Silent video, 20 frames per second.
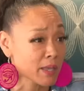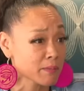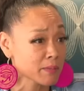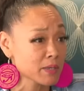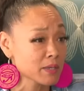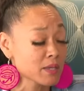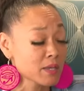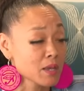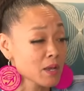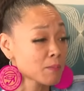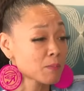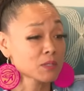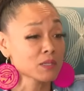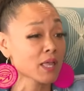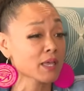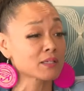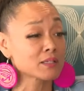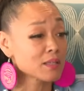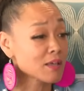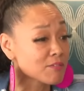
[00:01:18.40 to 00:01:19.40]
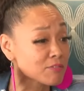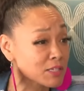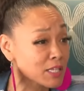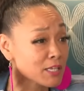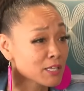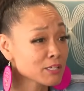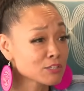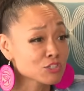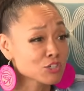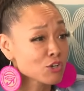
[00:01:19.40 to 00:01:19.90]
Community activist
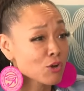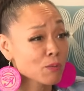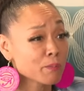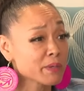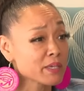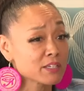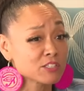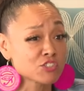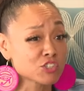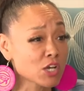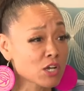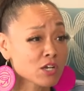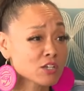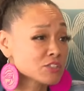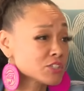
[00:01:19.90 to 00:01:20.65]
Ashante Curry